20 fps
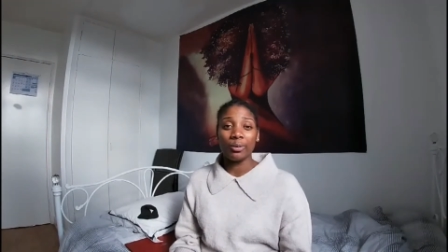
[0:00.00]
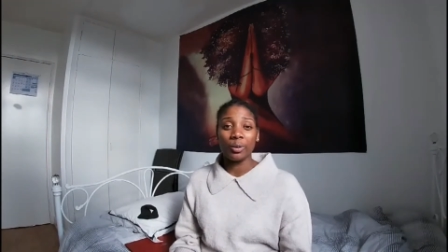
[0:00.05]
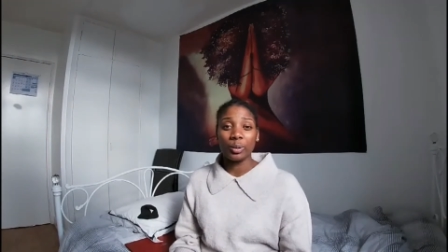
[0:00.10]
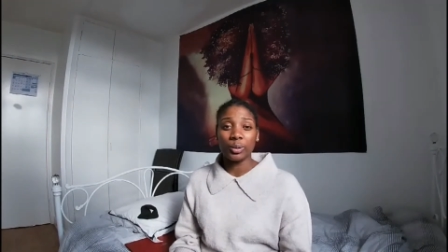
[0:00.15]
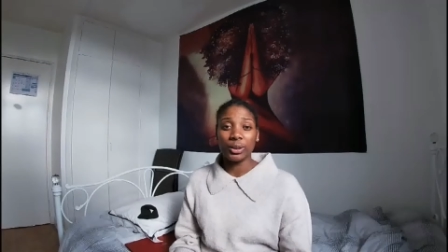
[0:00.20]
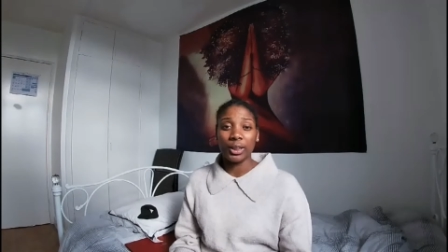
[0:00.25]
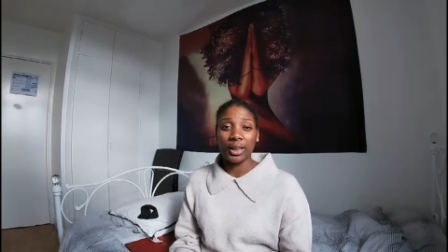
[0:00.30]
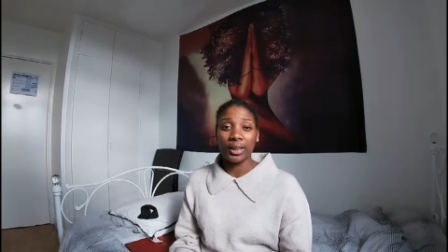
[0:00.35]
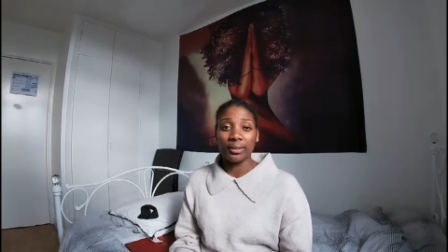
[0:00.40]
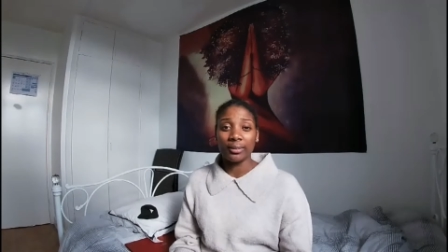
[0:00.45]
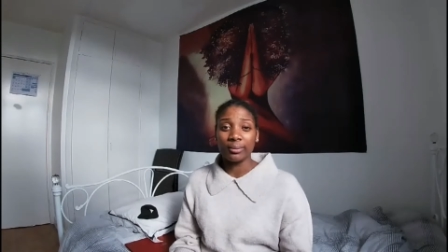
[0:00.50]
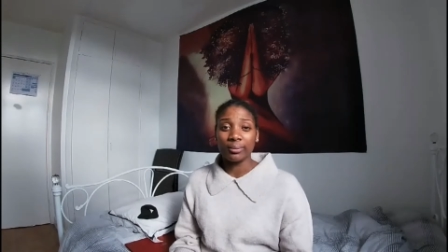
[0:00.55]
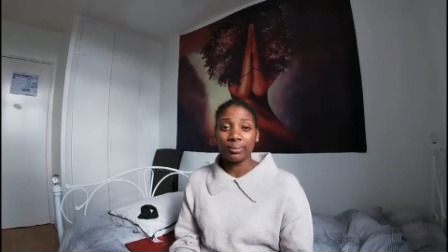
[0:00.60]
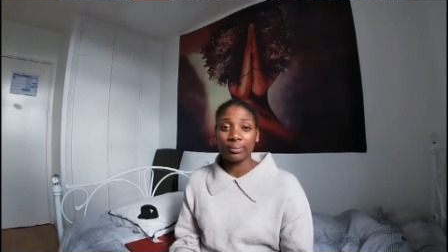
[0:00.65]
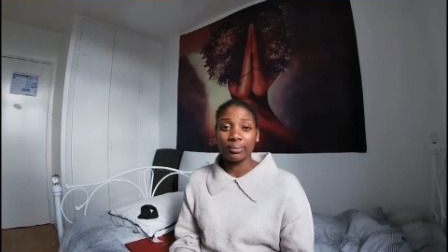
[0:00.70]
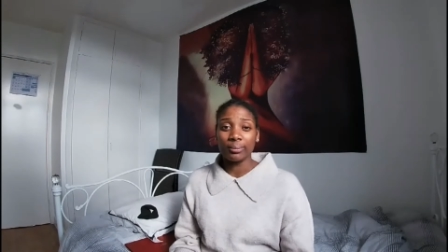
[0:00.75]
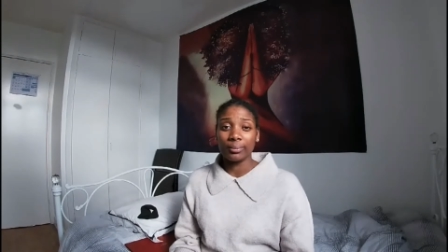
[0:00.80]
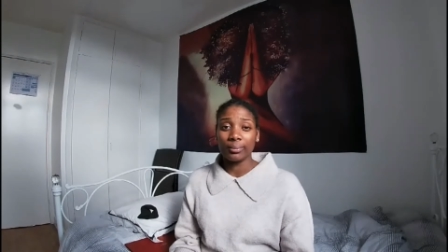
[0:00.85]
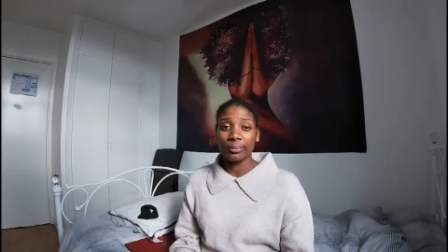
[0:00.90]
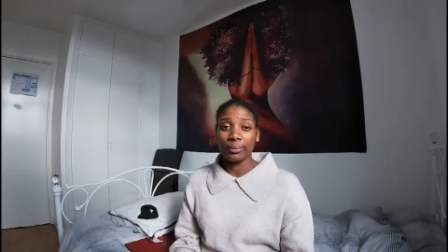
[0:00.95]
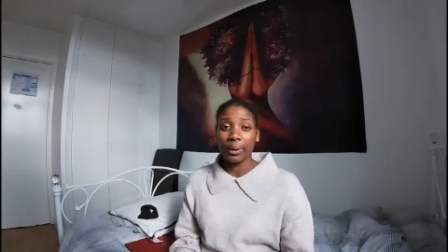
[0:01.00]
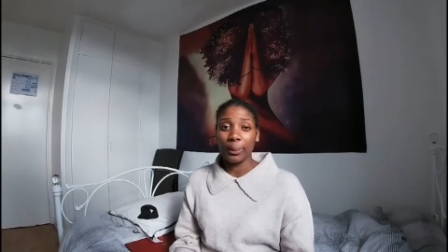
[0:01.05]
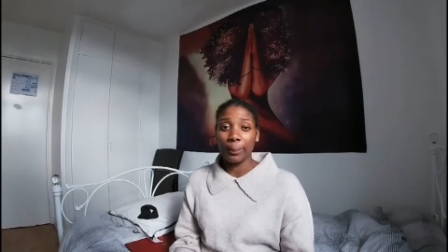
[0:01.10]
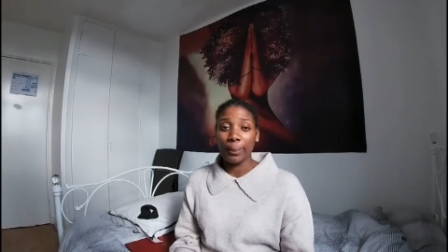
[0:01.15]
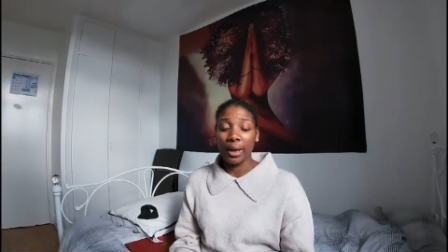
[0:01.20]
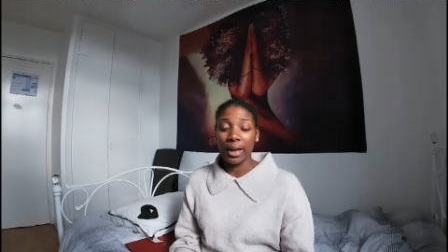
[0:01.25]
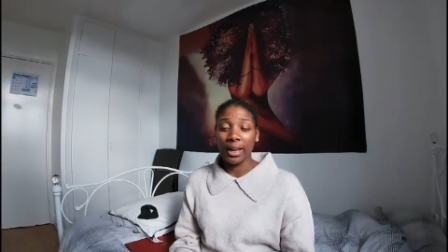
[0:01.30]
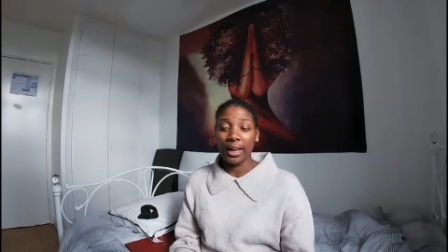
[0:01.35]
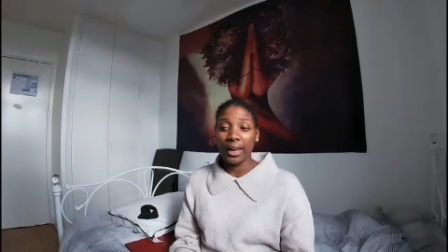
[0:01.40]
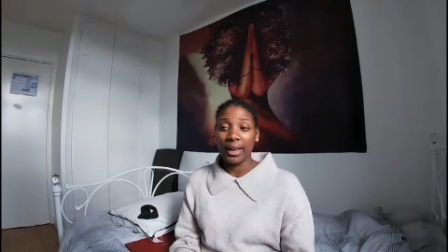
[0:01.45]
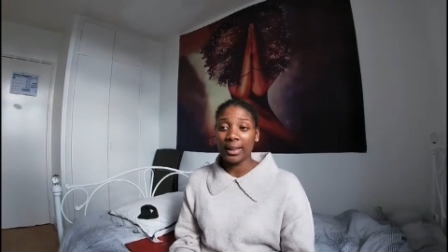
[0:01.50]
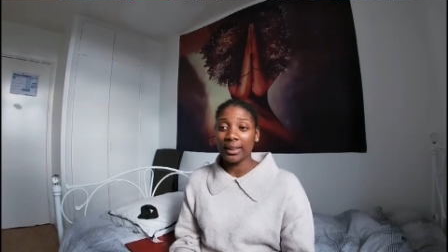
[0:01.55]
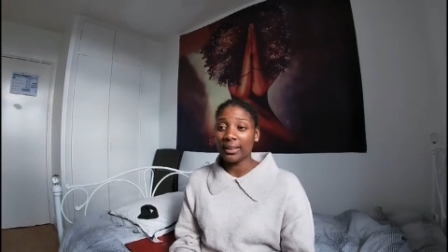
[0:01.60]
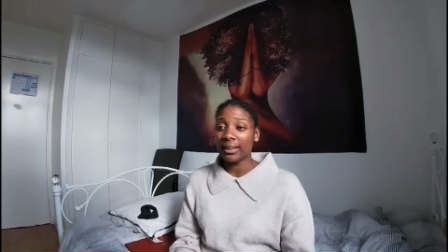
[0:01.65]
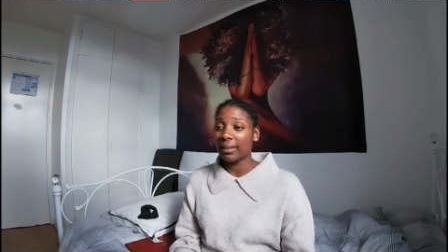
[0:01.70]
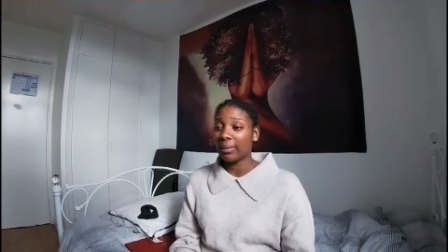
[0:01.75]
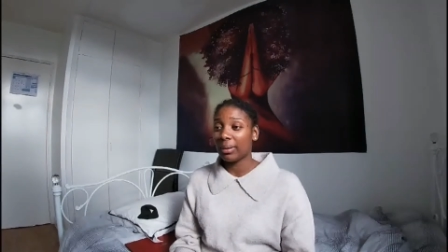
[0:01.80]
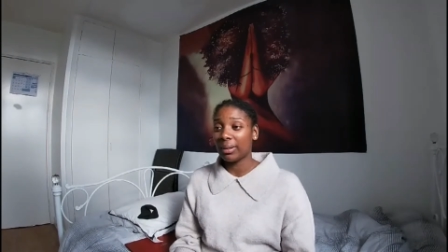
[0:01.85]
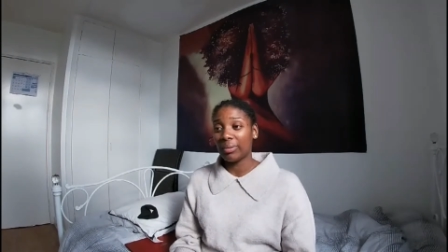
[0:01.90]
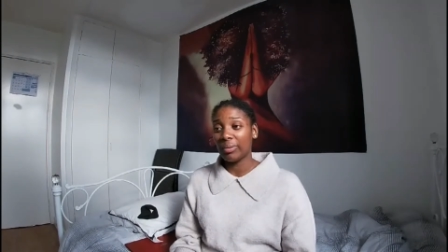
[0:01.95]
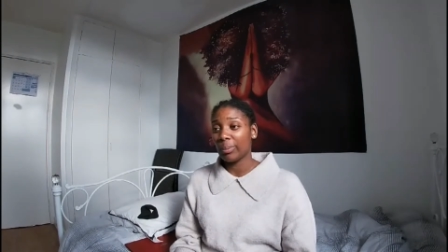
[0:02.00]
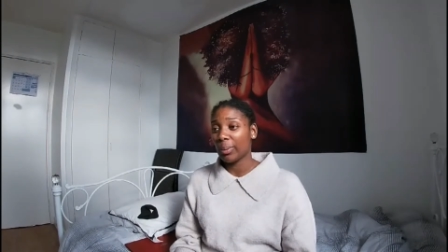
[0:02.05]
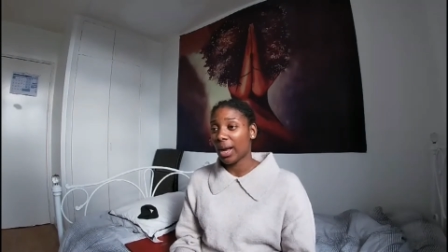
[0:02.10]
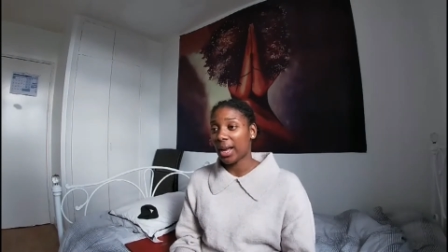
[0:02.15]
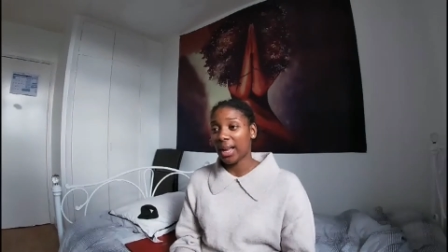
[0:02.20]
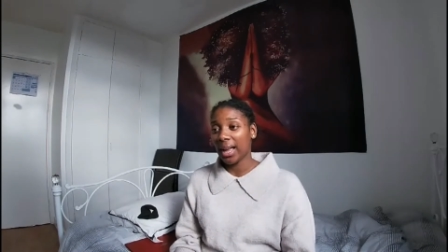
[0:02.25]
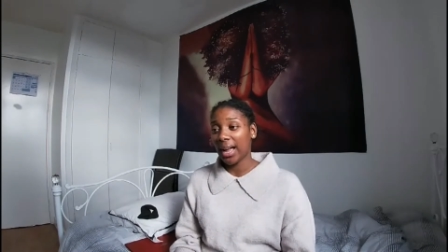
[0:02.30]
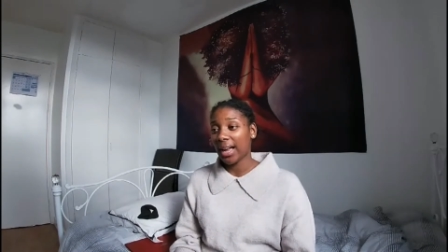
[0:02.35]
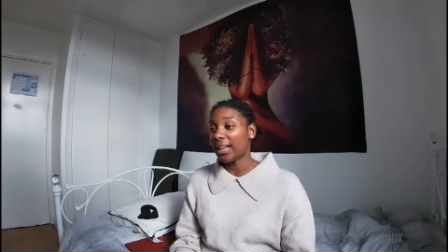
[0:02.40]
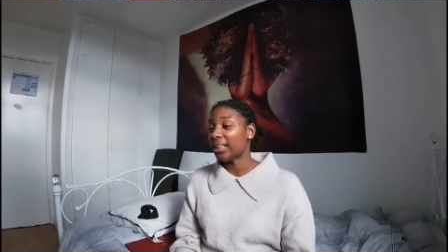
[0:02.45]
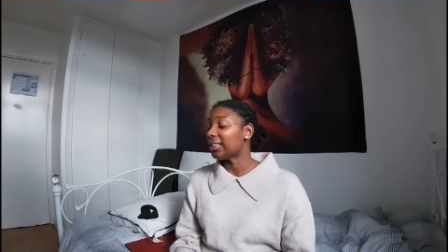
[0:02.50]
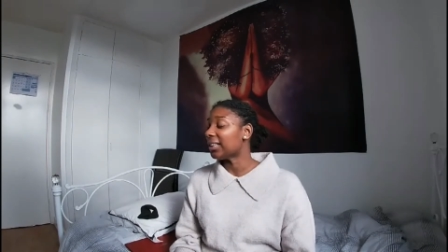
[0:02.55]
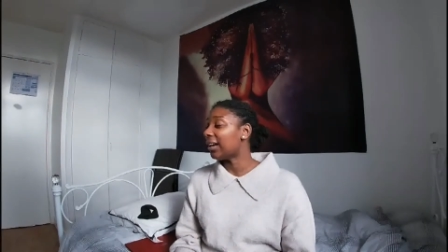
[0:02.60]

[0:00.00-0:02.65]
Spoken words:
order in my eyes.